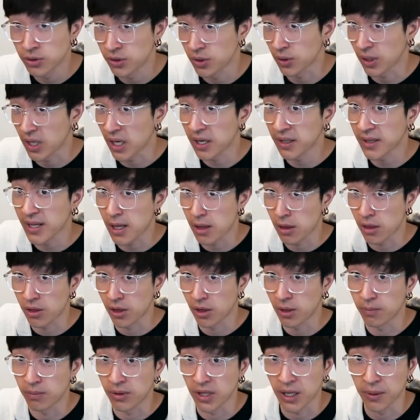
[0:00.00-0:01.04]
so getting that
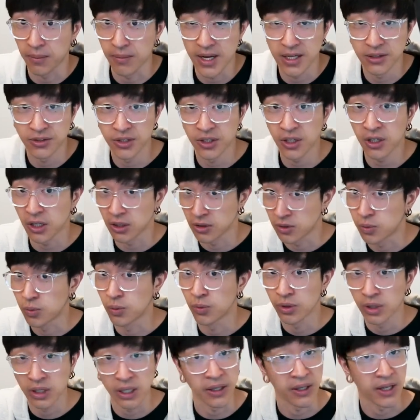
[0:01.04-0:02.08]
3rd Blade Master is
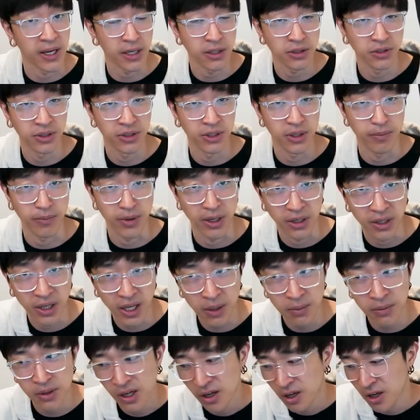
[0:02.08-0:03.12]
really nice in the mid
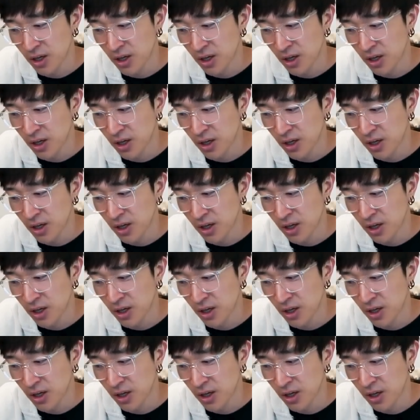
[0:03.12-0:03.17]
game.